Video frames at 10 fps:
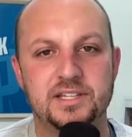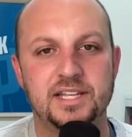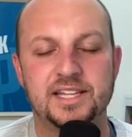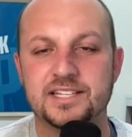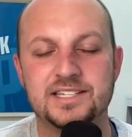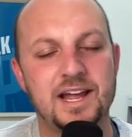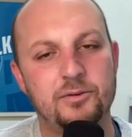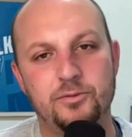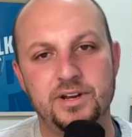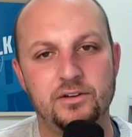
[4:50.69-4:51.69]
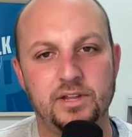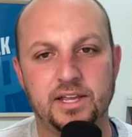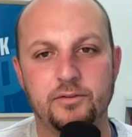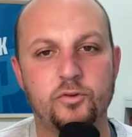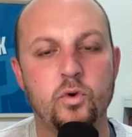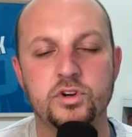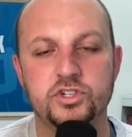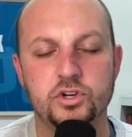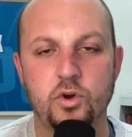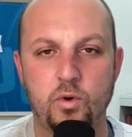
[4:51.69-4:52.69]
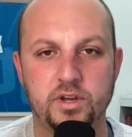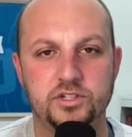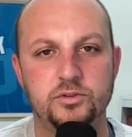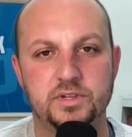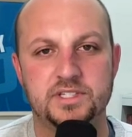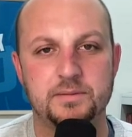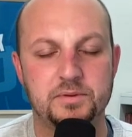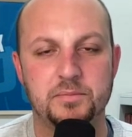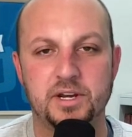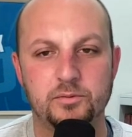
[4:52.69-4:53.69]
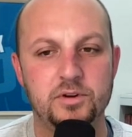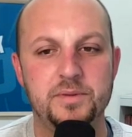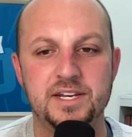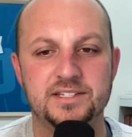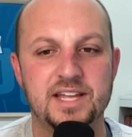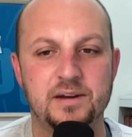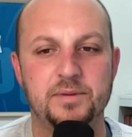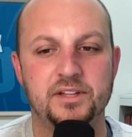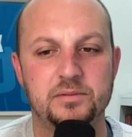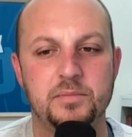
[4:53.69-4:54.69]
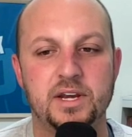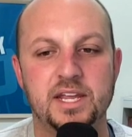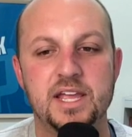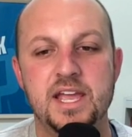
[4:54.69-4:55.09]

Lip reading: Like, that's not real. Like, of course you're going to accept the money. What do you mean it's not about the money?